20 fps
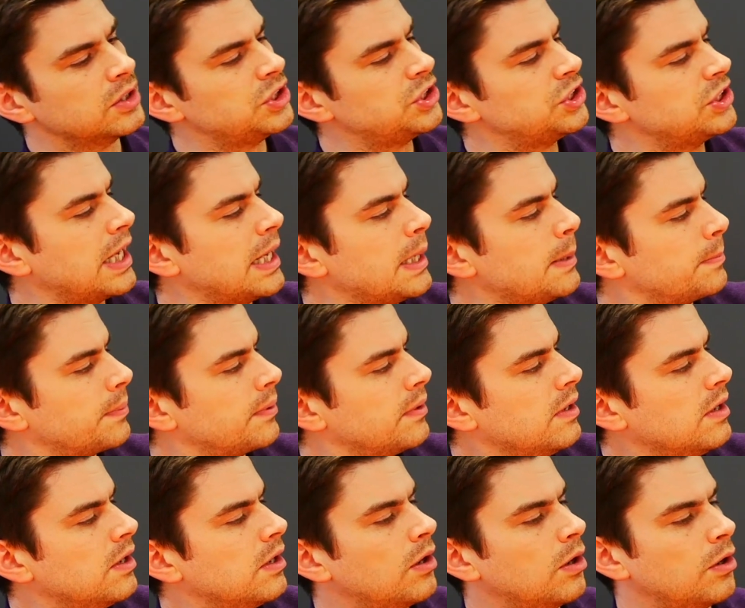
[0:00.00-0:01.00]
the shape
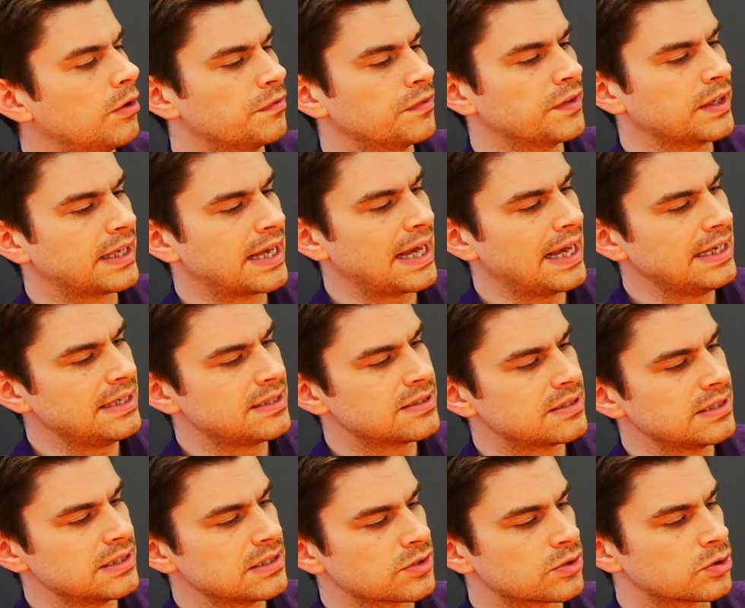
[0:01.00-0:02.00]
of the
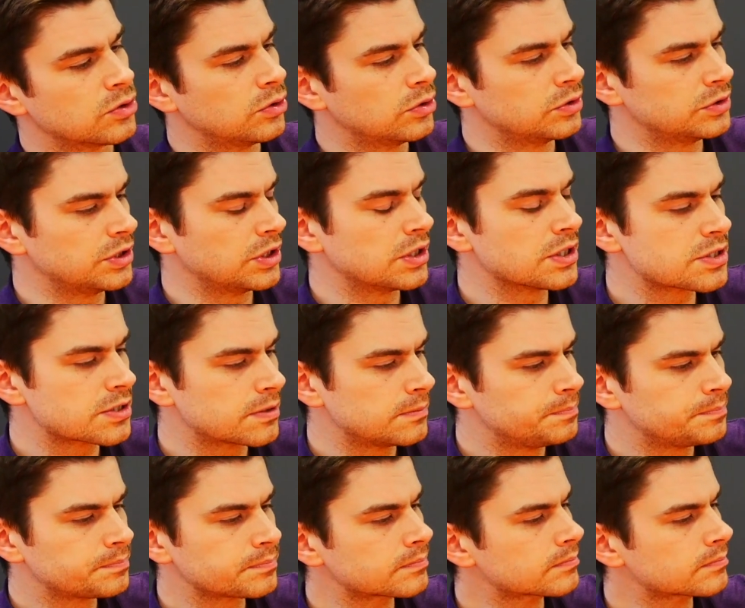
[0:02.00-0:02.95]
case is gorgeous